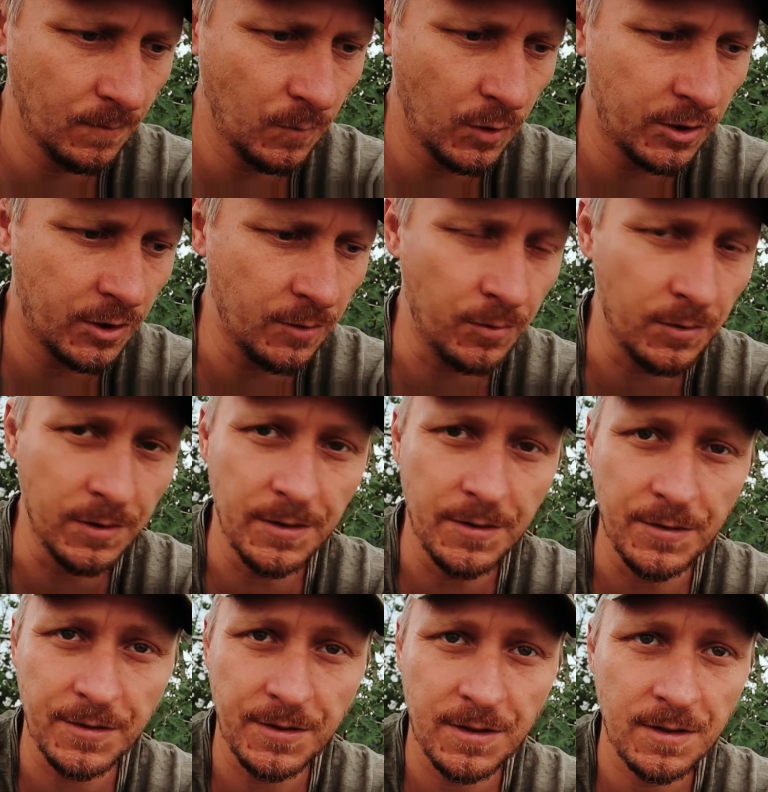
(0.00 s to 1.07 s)
what you
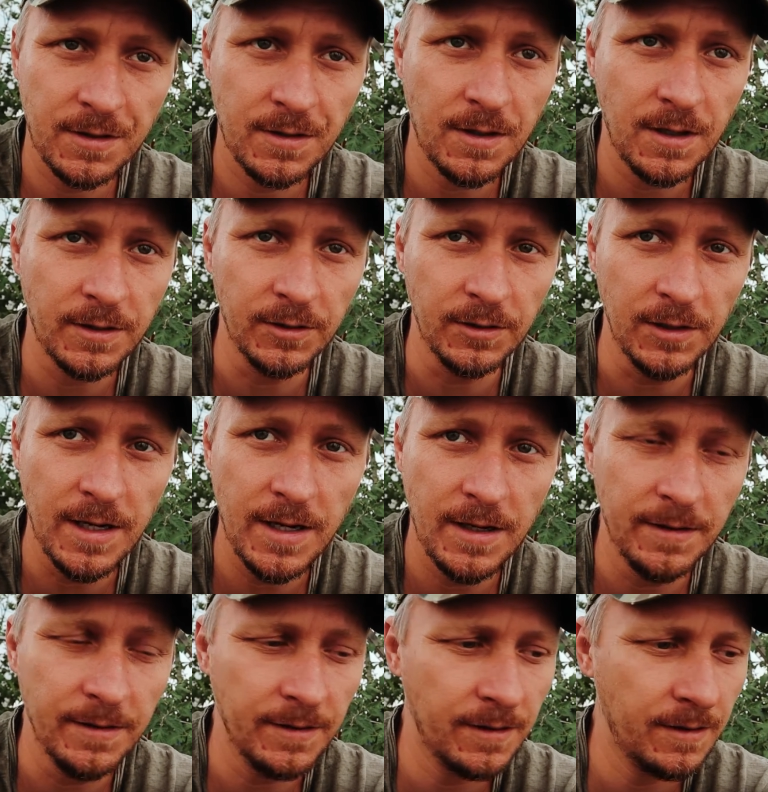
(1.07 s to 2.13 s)
produce on your
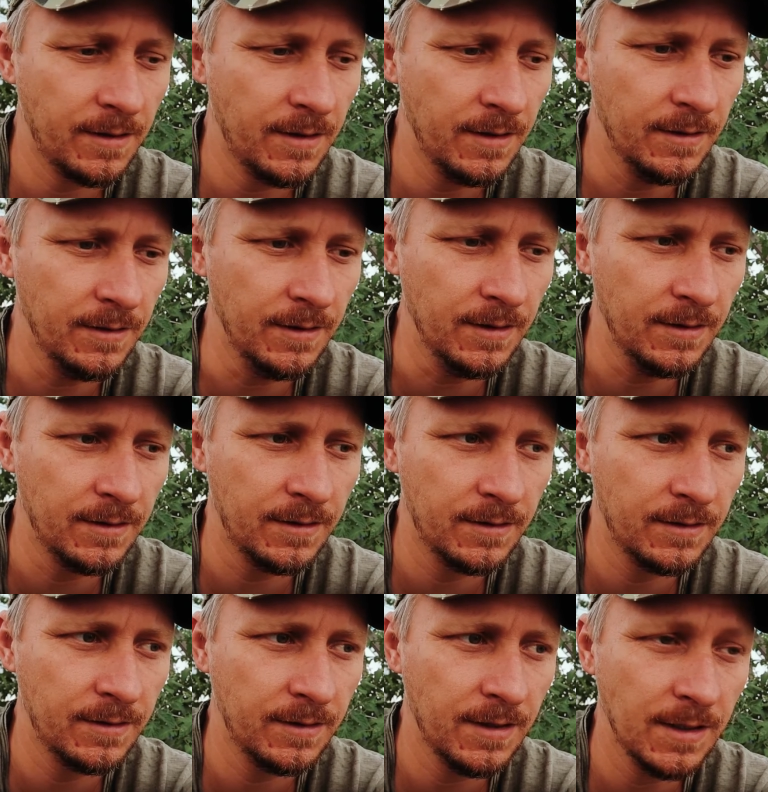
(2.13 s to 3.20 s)
land, and
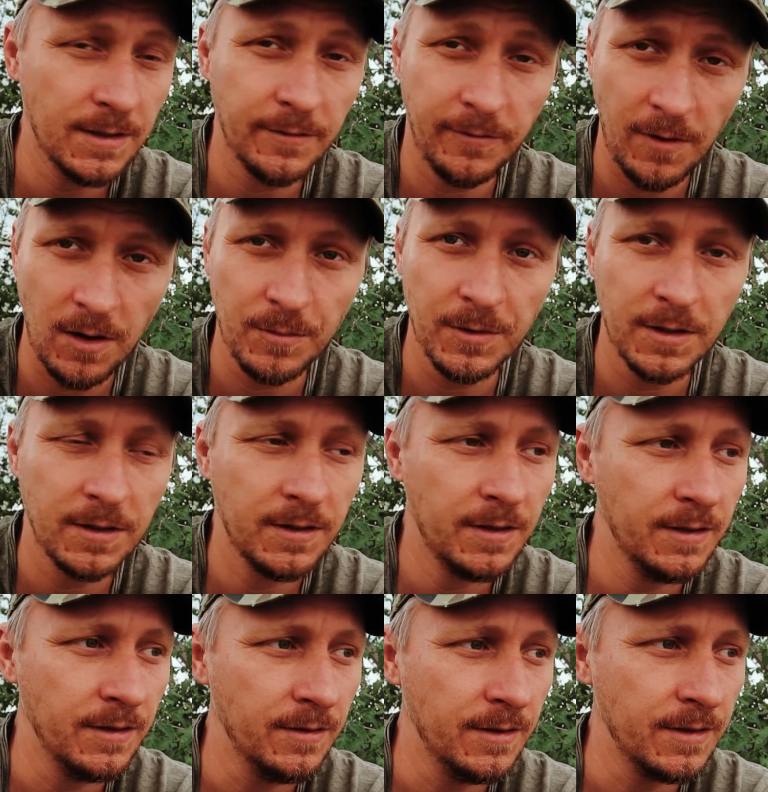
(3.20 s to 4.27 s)
as a farmer,
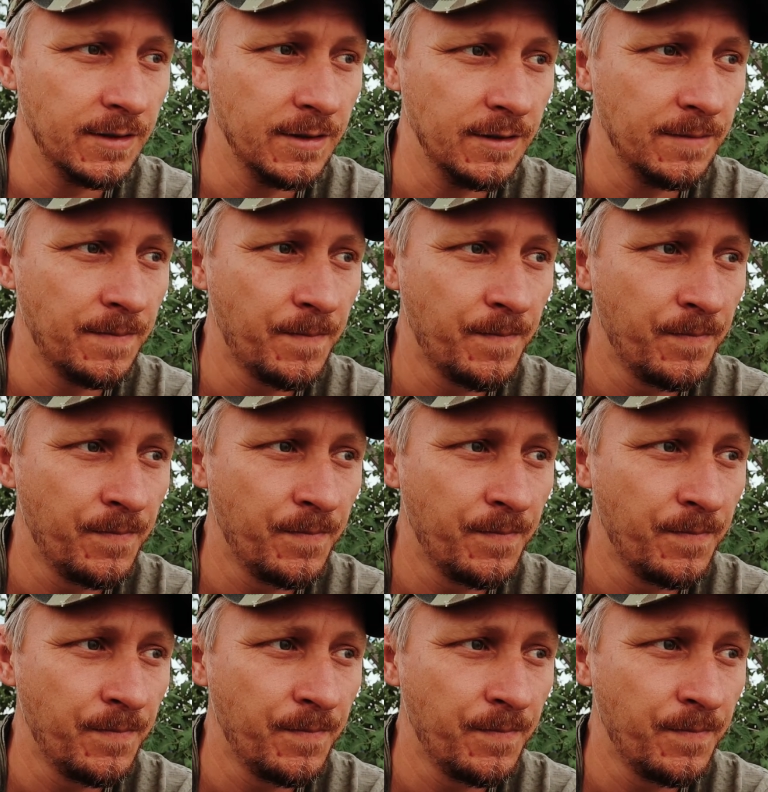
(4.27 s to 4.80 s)
the